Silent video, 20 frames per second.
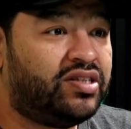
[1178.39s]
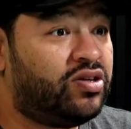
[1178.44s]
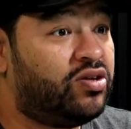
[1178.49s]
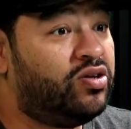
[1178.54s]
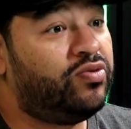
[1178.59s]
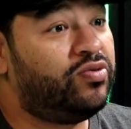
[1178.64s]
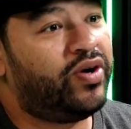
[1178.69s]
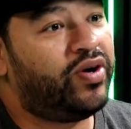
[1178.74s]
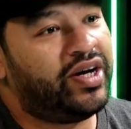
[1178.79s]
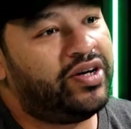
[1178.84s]

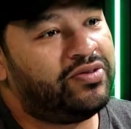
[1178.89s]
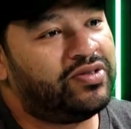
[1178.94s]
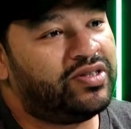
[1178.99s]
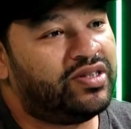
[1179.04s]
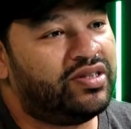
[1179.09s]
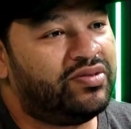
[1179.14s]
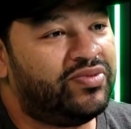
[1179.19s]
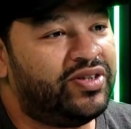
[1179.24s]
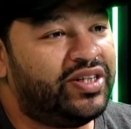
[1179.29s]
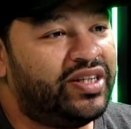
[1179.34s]
Oh, I know
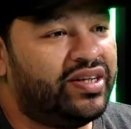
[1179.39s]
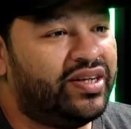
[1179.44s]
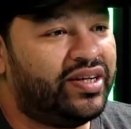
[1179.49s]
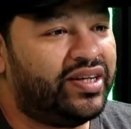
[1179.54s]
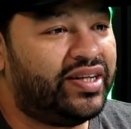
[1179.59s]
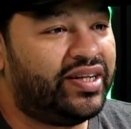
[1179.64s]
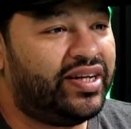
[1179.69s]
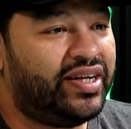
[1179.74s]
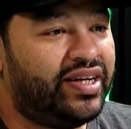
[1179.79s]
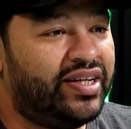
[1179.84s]
someone
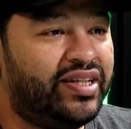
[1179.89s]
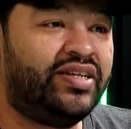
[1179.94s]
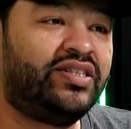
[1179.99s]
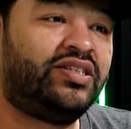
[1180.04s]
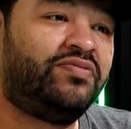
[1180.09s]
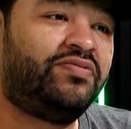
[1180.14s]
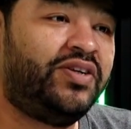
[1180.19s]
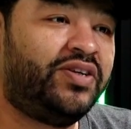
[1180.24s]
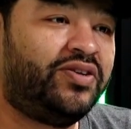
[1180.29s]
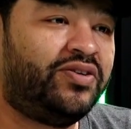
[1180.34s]
in this
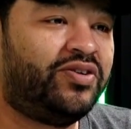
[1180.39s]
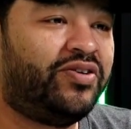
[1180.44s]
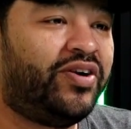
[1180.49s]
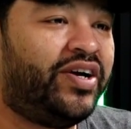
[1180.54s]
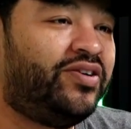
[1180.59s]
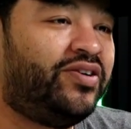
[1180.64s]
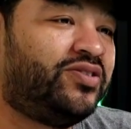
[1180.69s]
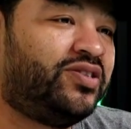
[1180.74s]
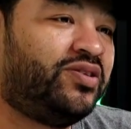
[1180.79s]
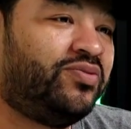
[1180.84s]
field, or I
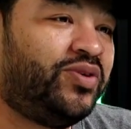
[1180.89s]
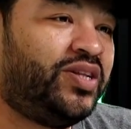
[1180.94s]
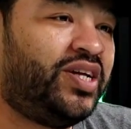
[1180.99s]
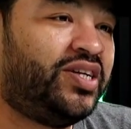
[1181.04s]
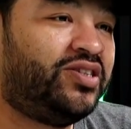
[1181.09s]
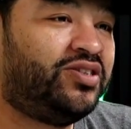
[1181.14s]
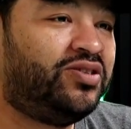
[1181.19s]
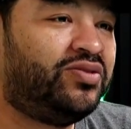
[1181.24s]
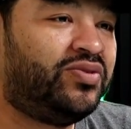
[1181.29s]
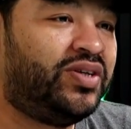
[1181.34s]
know someone
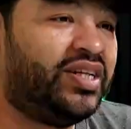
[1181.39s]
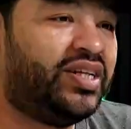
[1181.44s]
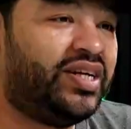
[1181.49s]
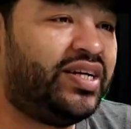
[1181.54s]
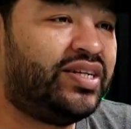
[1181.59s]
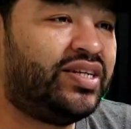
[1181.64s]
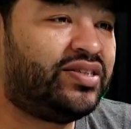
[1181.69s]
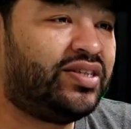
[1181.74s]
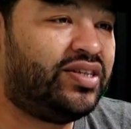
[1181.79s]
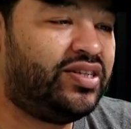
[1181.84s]
that's doing
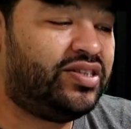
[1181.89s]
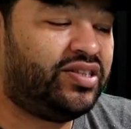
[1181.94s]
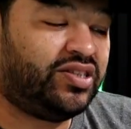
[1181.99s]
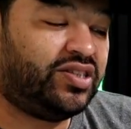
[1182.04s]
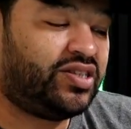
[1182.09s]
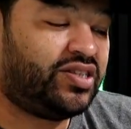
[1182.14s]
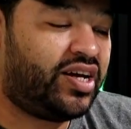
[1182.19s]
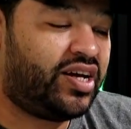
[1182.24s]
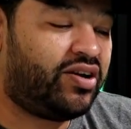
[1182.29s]
this. And it's just like,